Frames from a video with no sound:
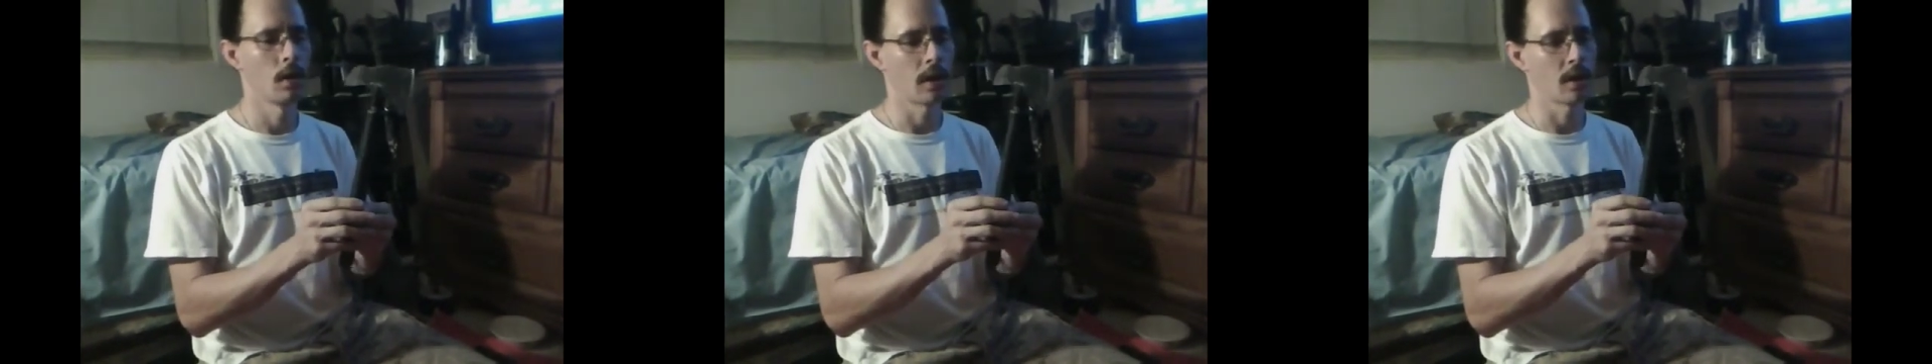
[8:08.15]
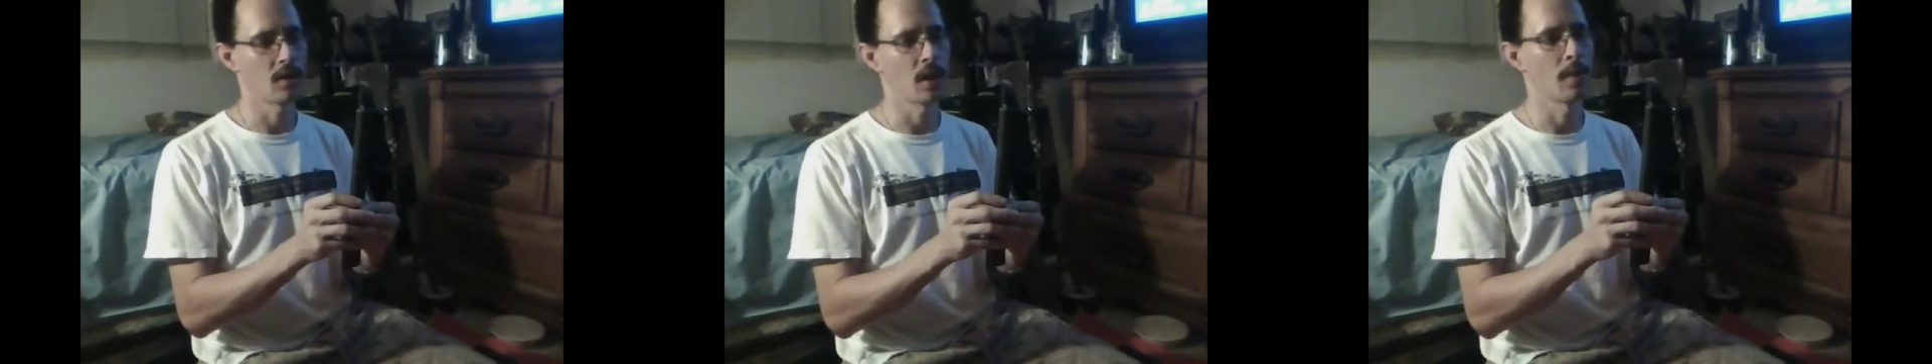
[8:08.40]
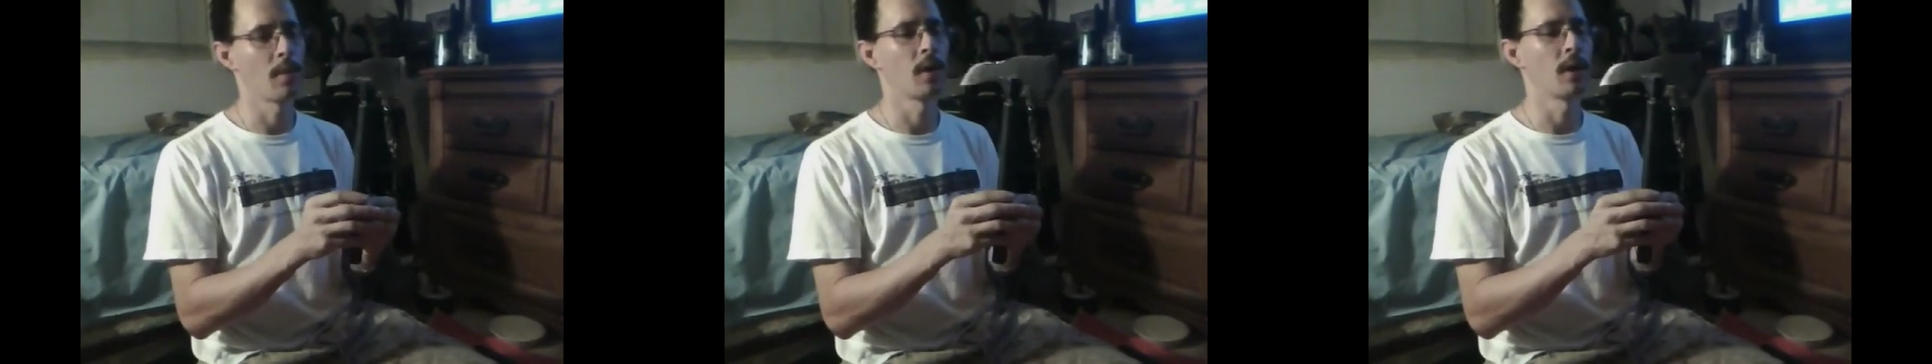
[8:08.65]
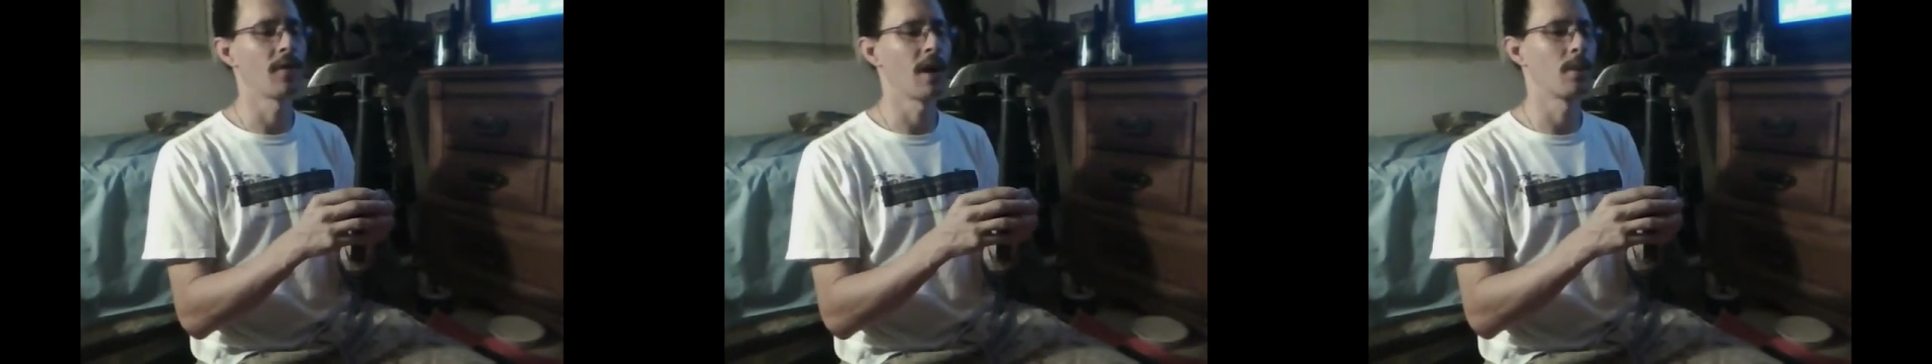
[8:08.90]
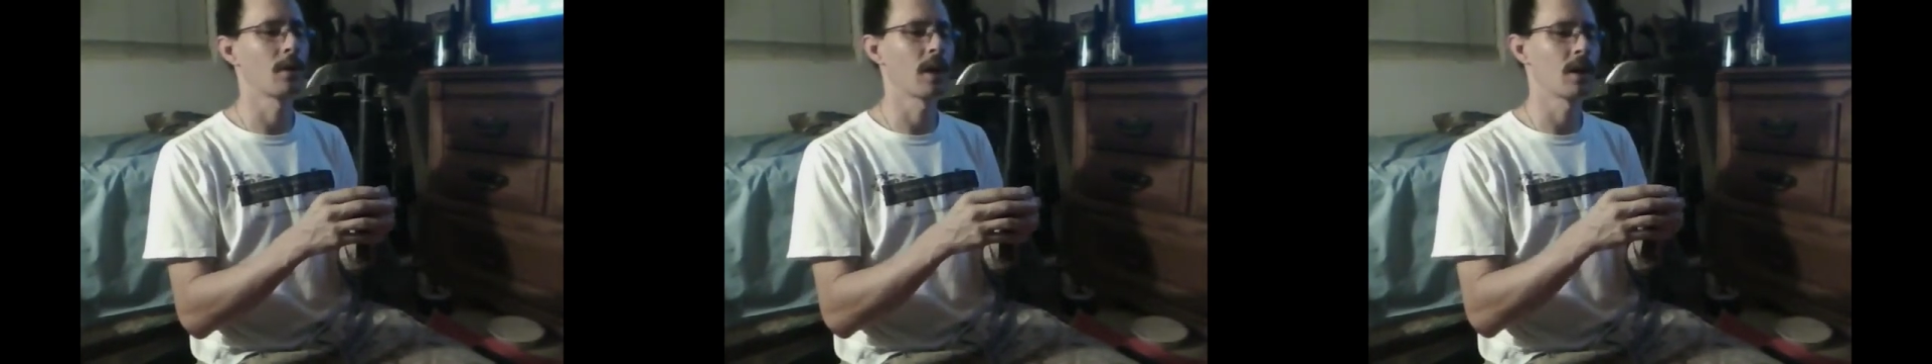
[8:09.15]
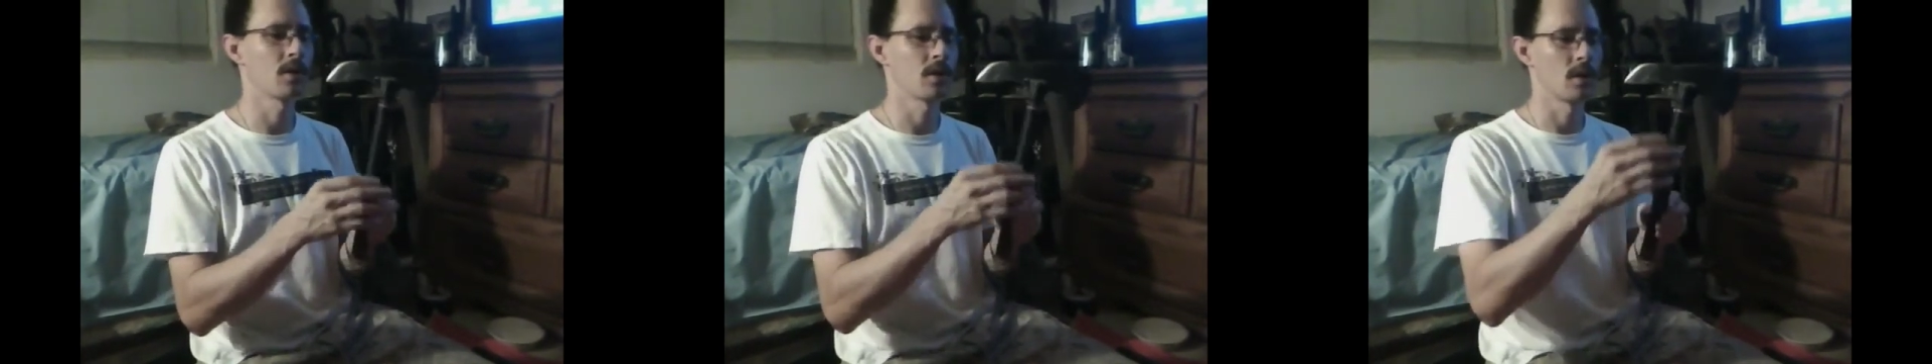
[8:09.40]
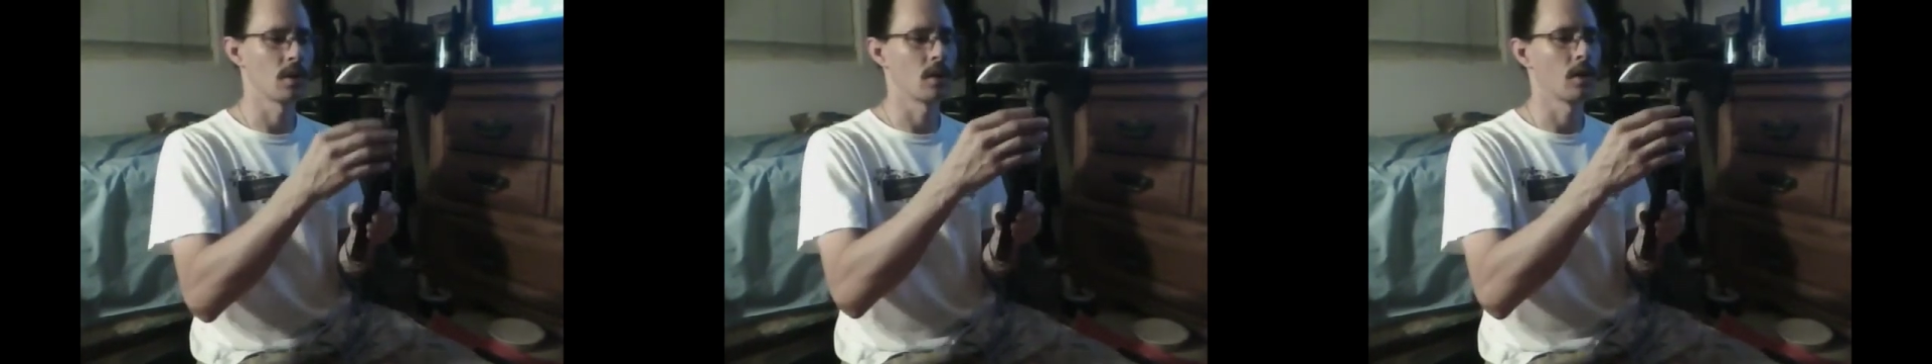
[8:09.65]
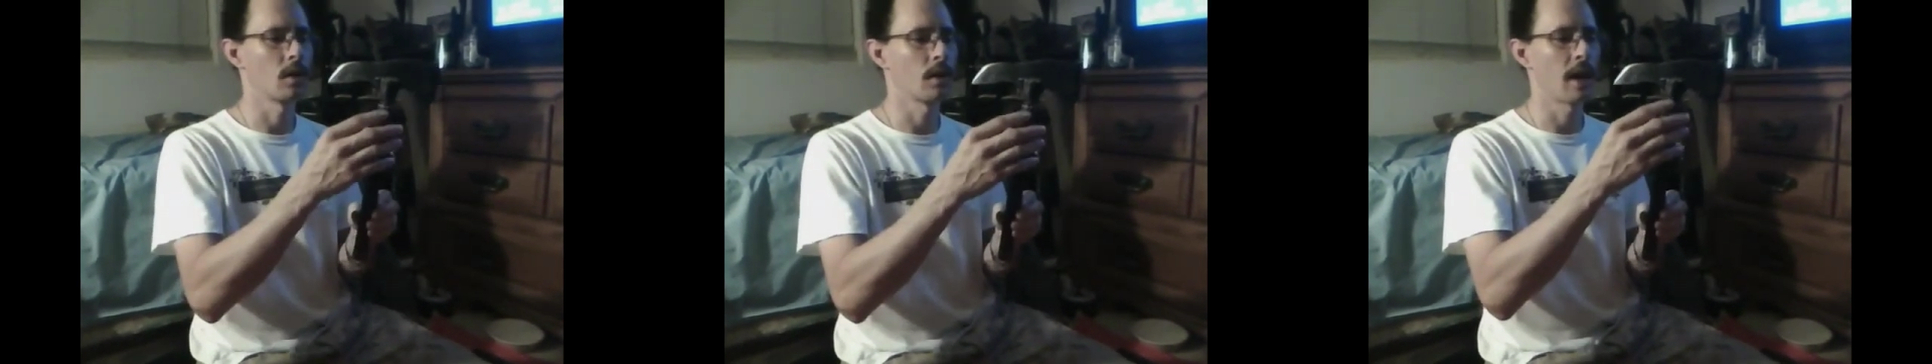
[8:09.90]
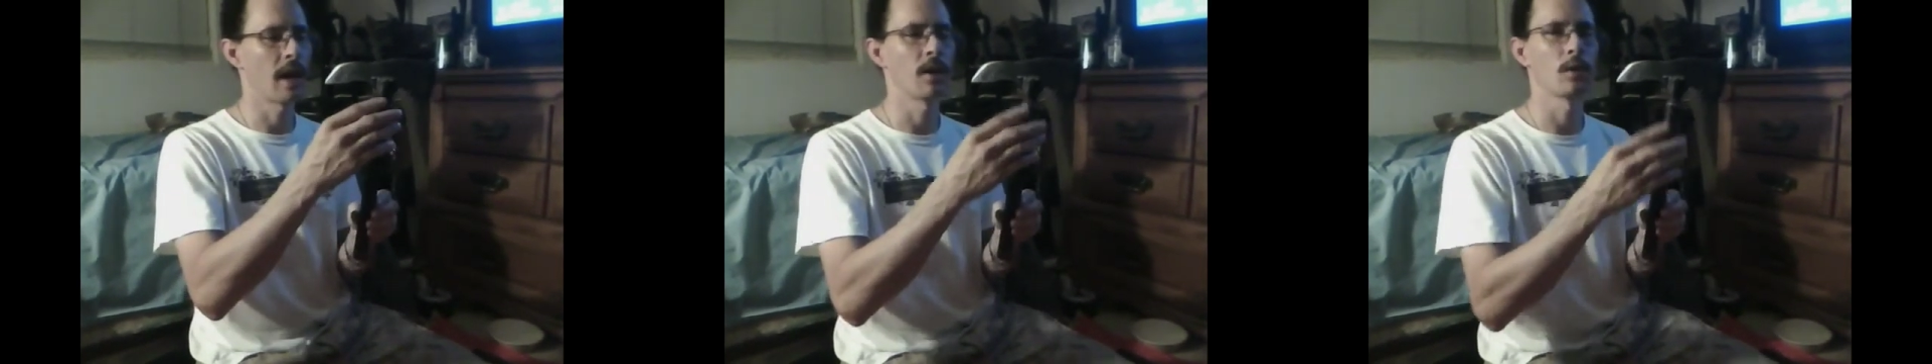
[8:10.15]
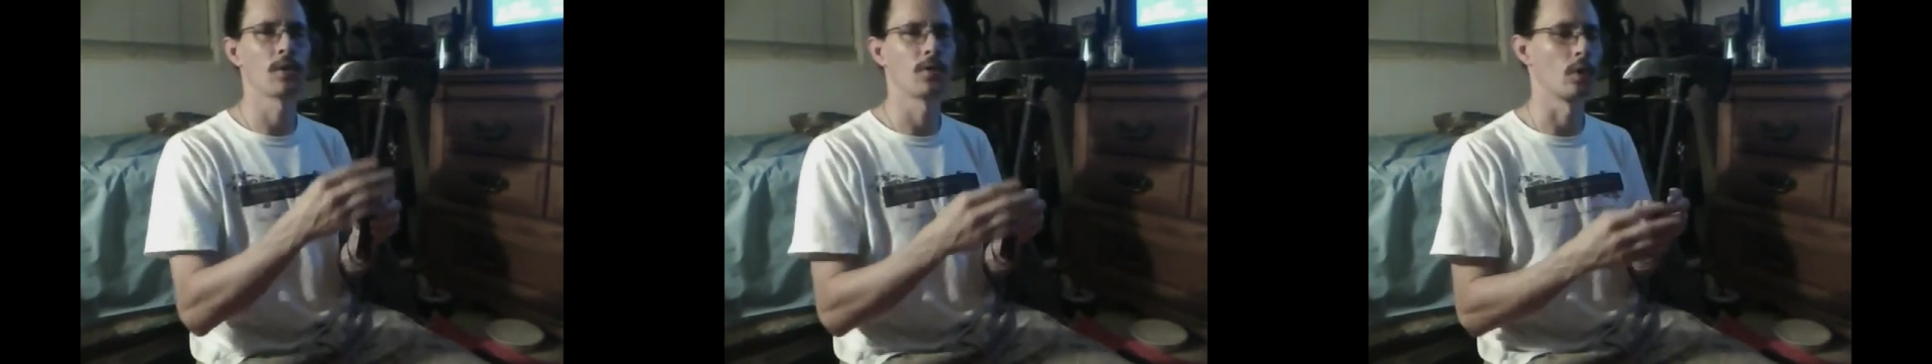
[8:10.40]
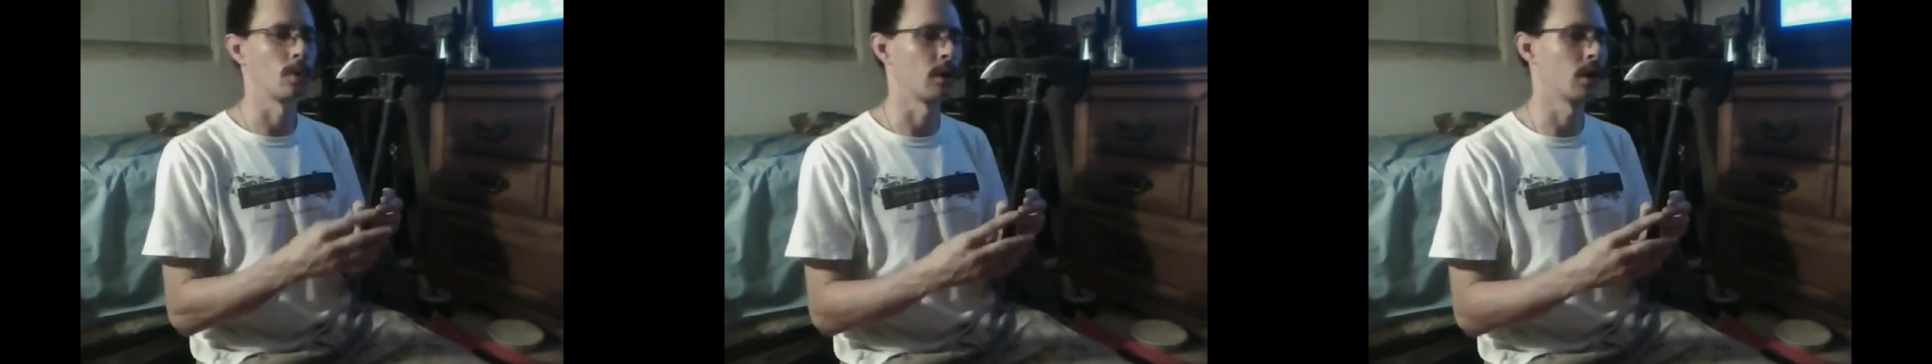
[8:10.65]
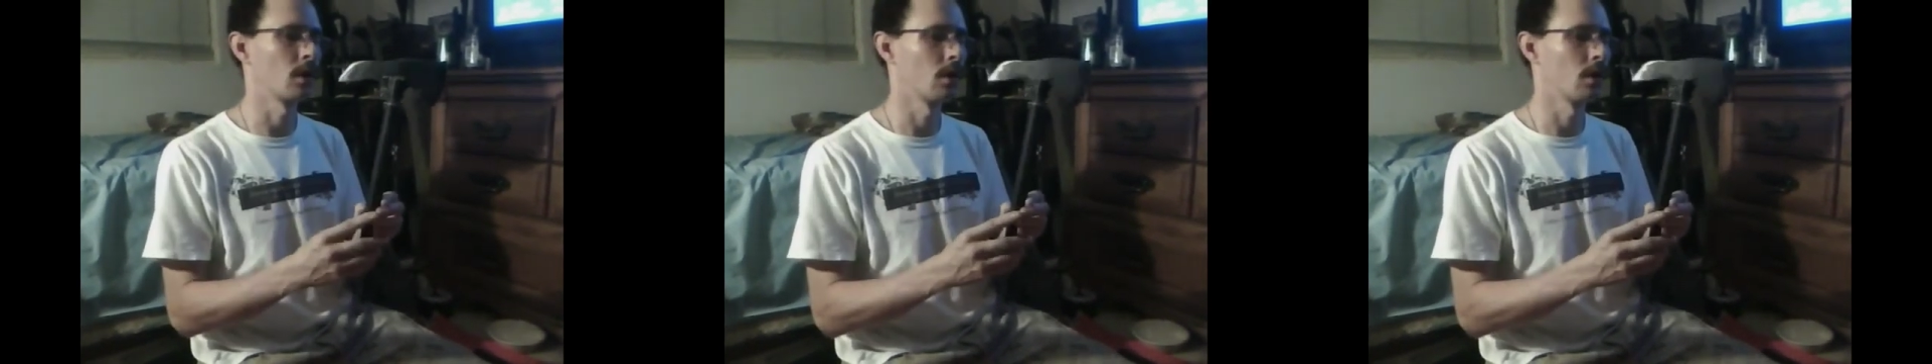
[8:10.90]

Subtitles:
like I say, my buddy fabricates the handles for me.